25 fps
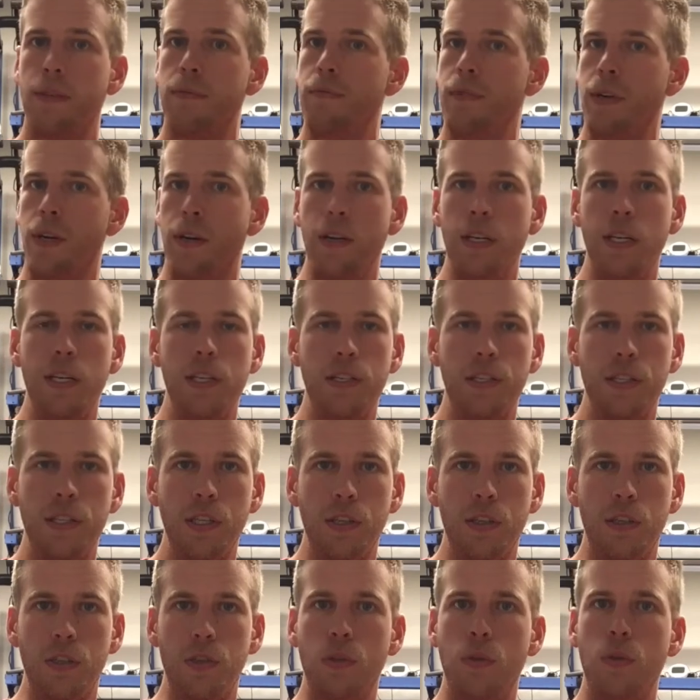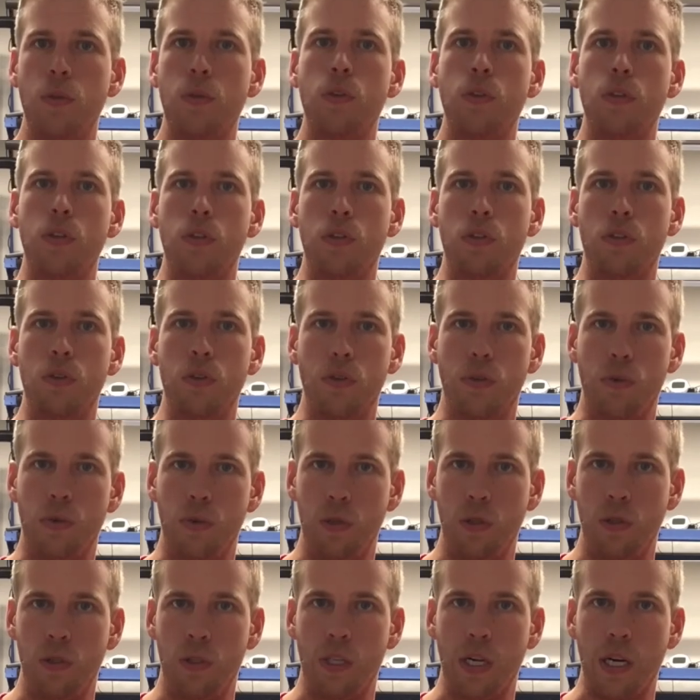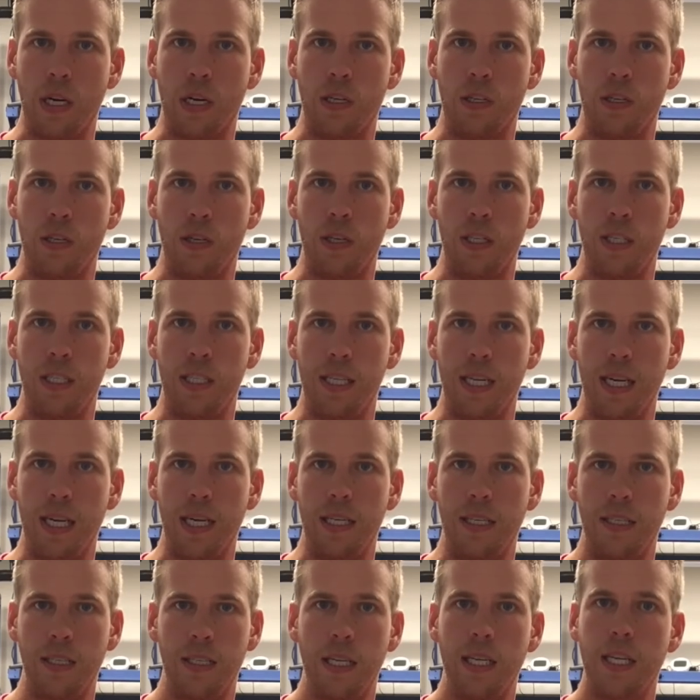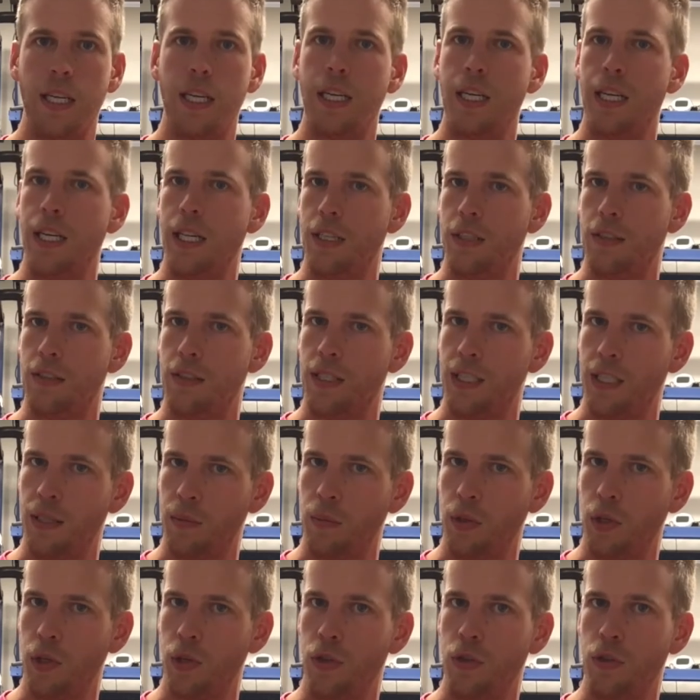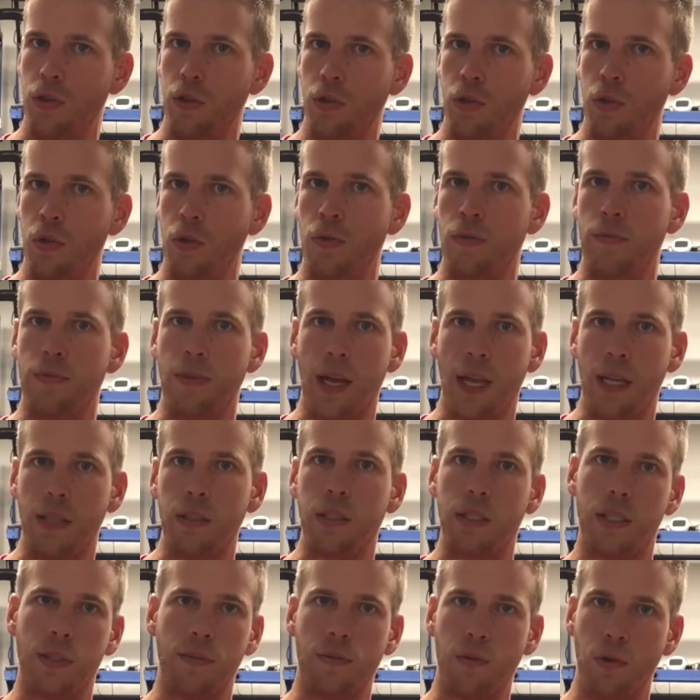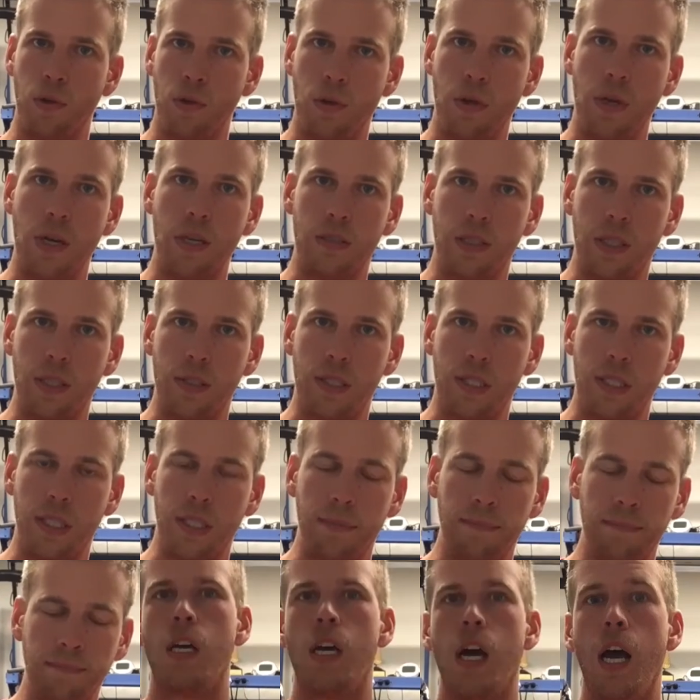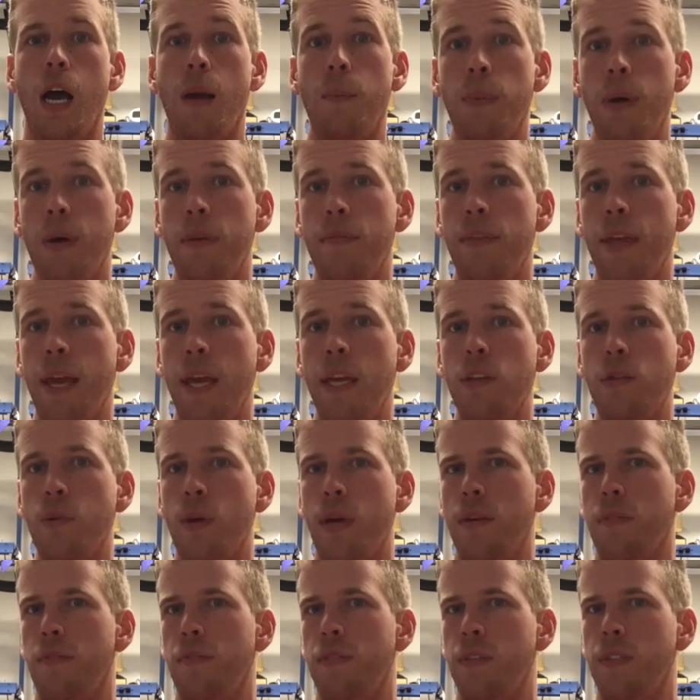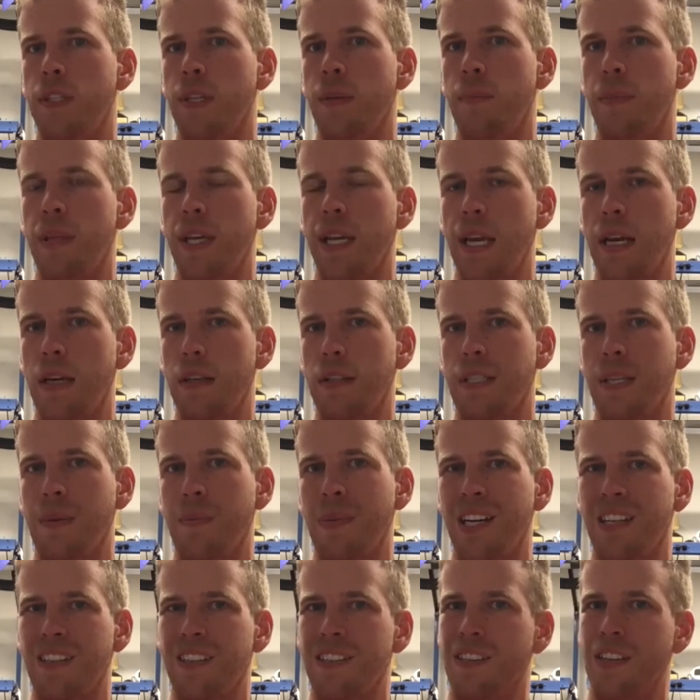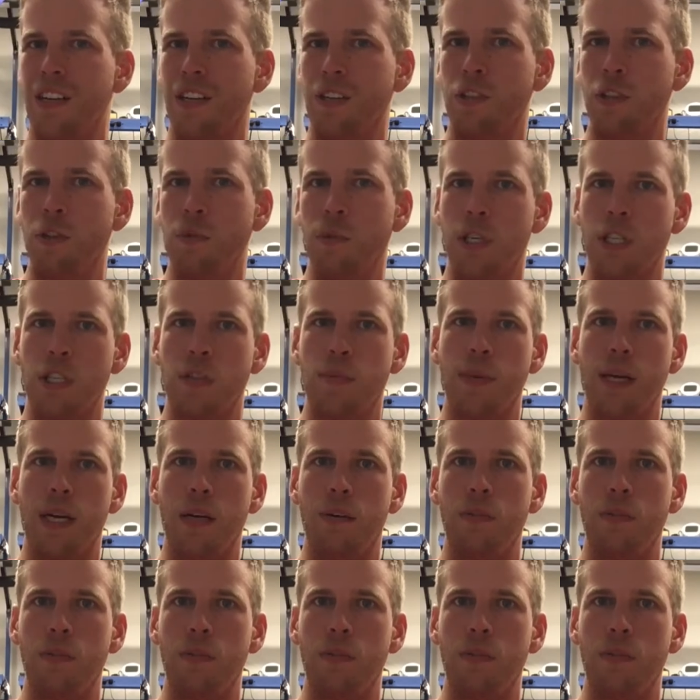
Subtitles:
Very easy to do. You do it through your Secretary of State. It's similar to filing for your LLC. Above that, you have something else I'm not going to talk too much